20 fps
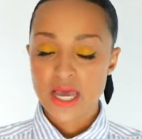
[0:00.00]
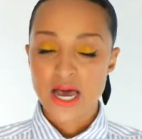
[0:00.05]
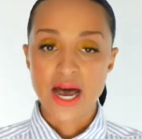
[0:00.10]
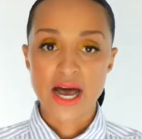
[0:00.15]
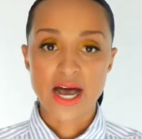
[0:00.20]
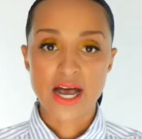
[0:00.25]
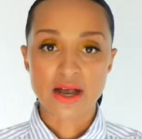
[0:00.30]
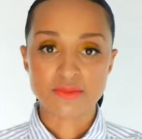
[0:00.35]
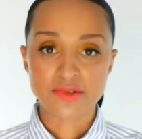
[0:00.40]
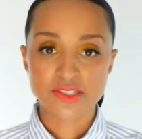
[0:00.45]

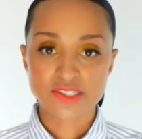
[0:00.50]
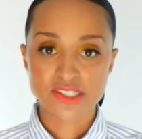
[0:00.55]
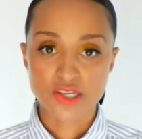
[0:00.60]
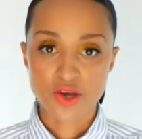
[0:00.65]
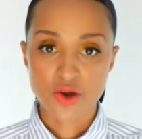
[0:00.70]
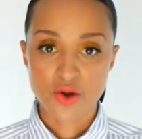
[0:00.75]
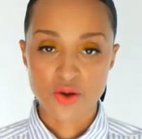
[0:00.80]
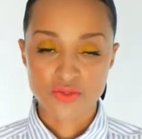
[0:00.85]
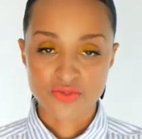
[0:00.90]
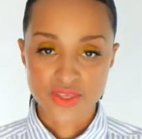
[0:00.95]
Um,
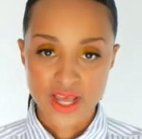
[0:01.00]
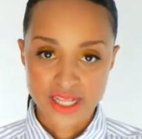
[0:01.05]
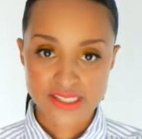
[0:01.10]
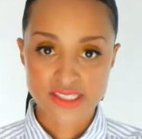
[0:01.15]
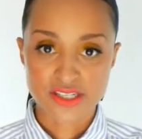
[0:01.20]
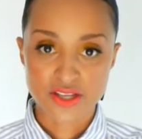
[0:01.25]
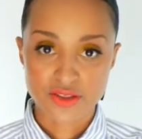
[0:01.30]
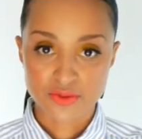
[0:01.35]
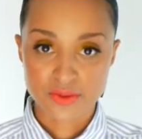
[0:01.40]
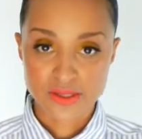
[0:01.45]
so that's
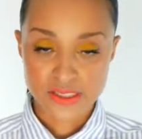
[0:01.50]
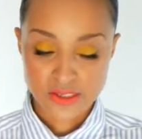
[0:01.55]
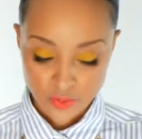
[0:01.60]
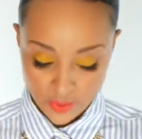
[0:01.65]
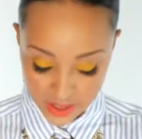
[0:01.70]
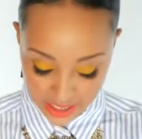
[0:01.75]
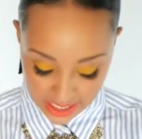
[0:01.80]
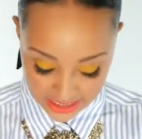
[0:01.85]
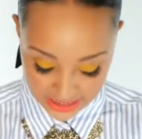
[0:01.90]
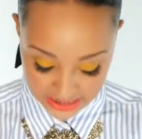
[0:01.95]
another reason
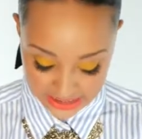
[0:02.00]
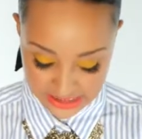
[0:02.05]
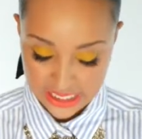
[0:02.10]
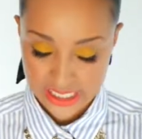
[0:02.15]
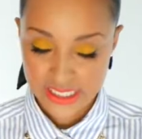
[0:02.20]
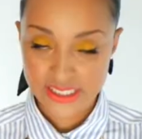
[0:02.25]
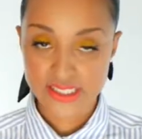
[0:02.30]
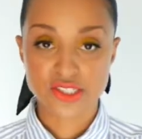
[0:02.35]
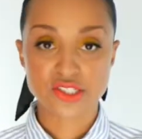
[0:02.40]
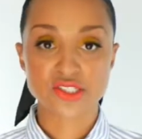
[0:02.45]
why I
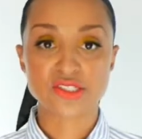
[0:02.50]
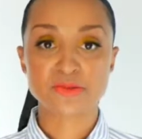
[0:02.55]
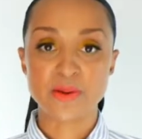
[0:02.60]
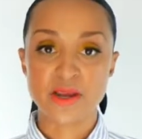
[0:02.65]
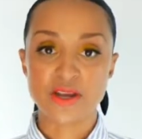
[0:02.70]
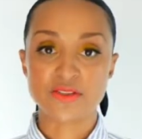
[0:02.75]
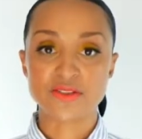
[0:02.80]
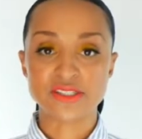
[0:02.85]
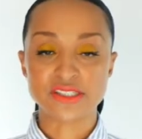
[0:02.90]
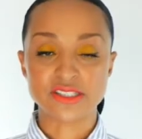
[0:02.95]
decided to just
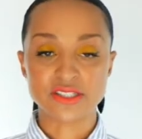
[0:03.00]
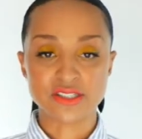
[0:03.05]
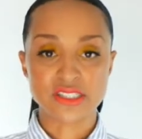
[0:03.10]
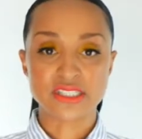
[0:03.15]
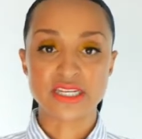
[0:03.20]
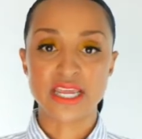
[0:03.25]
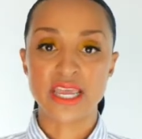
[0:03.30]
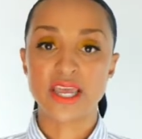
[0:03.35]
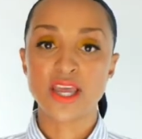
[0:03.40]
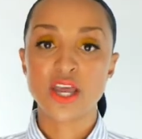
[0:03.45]
pair this look
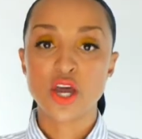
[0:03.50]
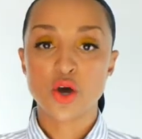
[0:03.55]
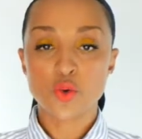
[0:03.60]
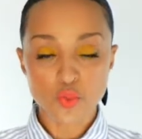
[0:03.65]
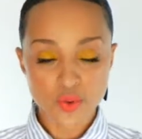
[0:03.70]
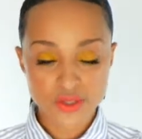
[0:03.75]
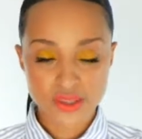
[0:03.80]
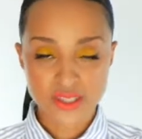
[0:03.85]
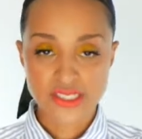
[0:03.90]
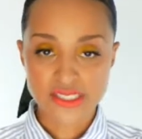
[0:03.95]
today
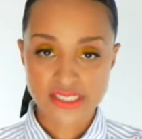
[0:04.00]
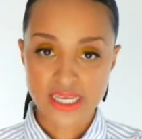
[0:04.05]
with these